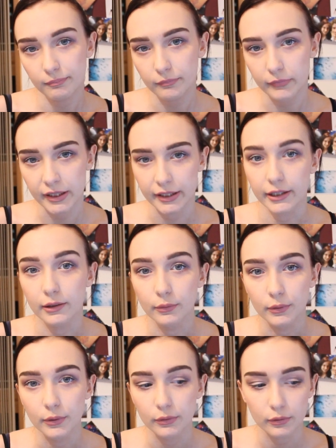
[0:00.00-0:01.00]
you know,
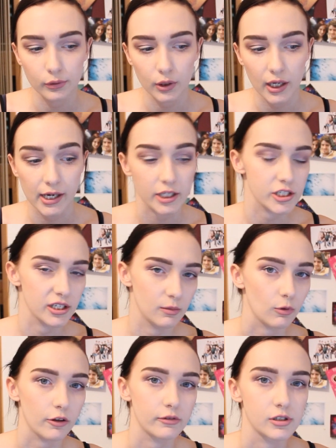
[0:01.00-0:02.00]
actually
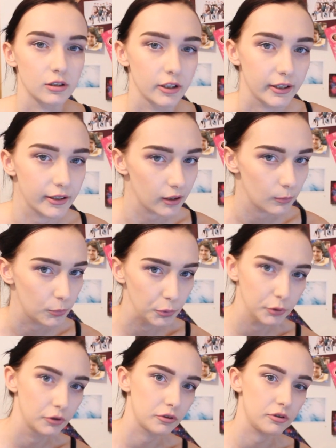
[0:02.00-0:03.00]
bothering to look it up
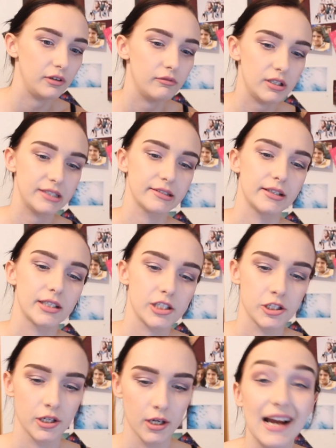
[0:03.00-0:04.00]
or do any
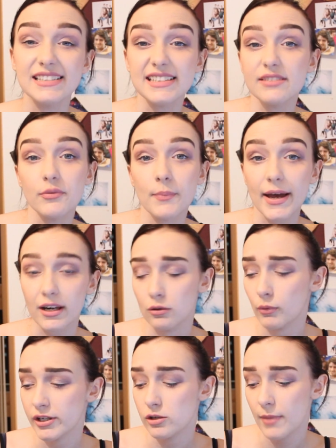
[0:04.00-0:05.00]
research. And it's even better
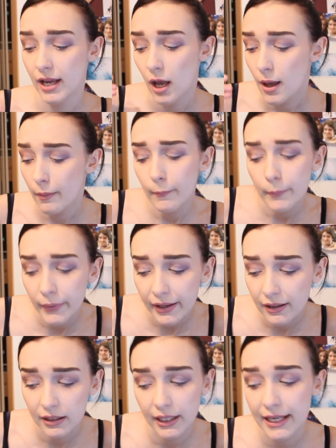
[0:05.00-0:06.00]
when you make
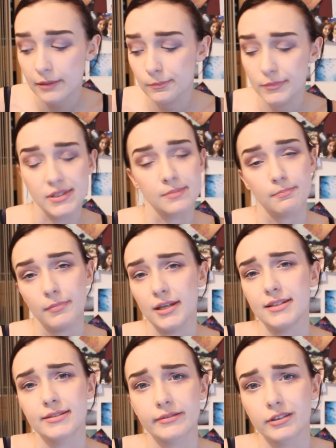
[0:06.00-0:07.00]
big claims
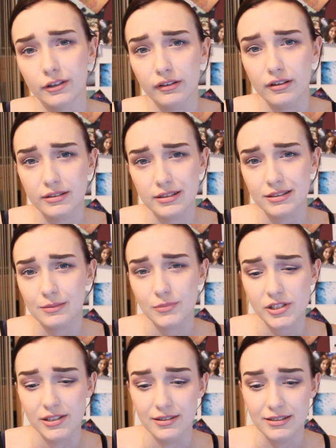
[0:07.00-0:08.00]
based on those
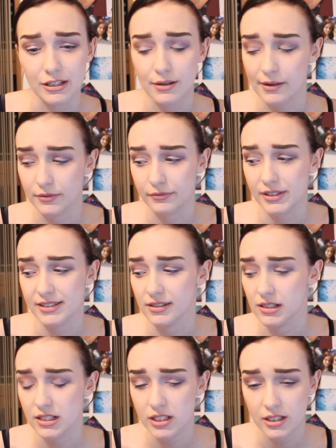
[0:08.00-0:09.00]
assumptions that you haven't
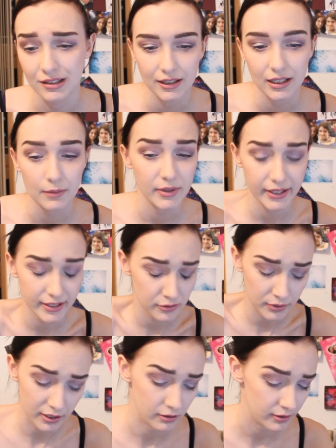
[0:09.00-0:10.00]
researched. I mean, I
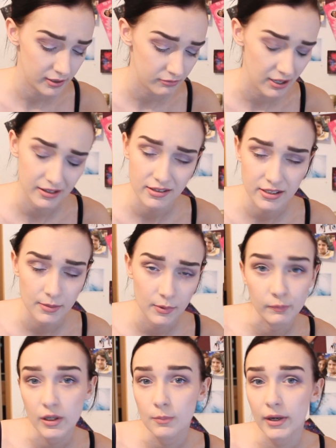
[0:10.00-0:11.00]
swear at this rate, this could have
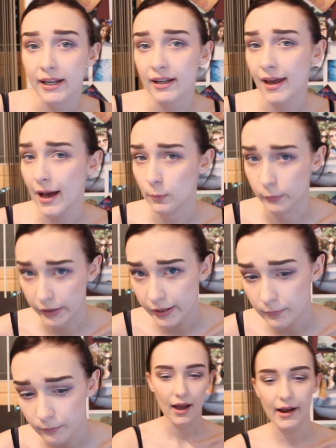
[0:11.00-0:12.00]
been written by Ken Ham, right?
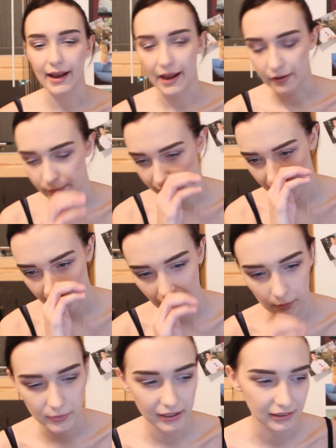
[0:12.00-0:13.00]
Okay, I'm being a
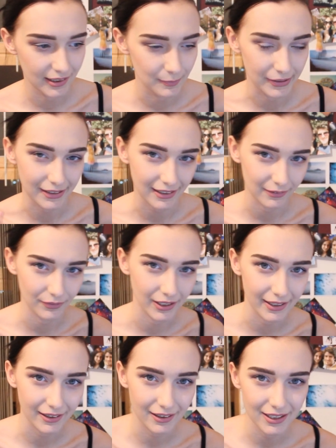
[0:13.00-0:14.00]
little bit kind of
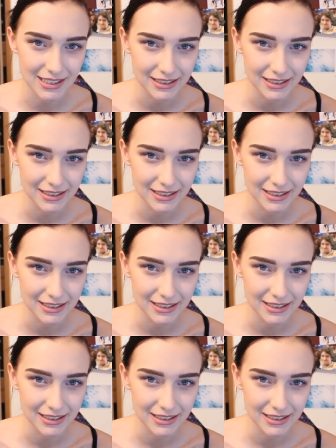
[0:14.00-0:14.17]
like